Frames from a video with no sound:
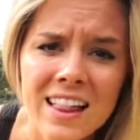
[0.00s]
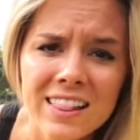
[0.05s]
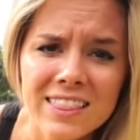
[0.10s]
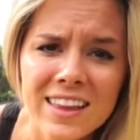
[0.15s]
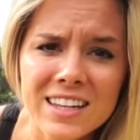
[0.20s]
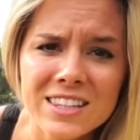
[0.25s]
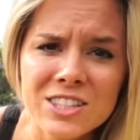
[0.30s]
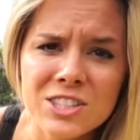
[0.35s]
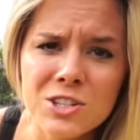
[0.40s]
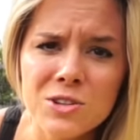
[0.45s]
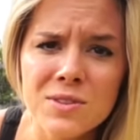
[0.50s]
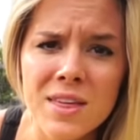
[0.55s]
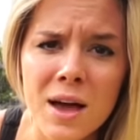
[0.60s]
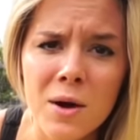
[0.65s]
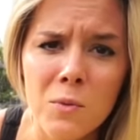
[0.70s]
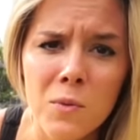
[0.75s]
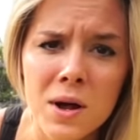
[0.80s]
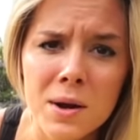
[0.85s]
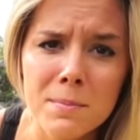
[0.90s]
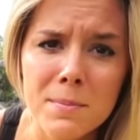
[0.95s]
Let's do
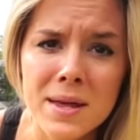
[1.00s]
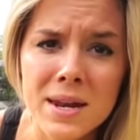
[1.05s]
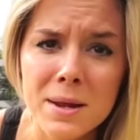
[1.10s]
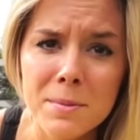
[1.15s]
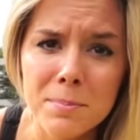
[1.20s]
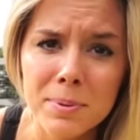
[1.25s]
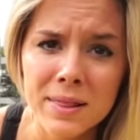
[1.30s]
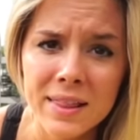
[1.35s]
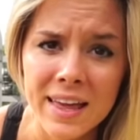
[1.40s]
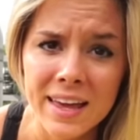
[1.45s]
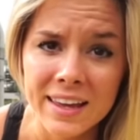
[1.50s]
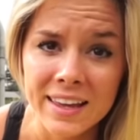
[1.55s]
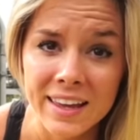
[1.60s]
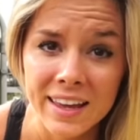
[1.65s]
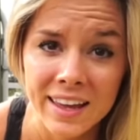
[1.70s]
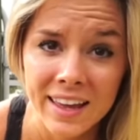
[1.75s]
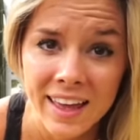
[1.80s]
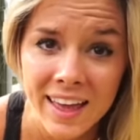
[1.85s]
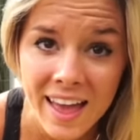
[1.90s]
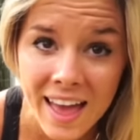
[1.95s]
that one minute plank.
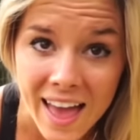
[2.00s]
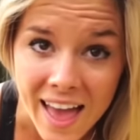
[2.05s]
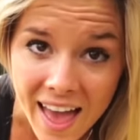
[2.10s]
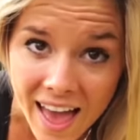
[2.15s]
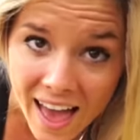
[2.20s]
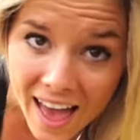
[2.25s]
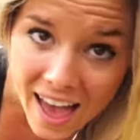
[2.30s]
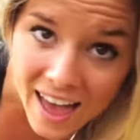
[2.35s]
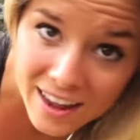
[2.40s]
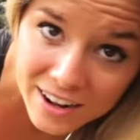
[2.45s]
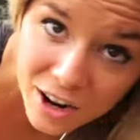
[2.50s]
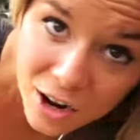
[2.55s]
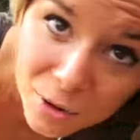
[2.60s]
And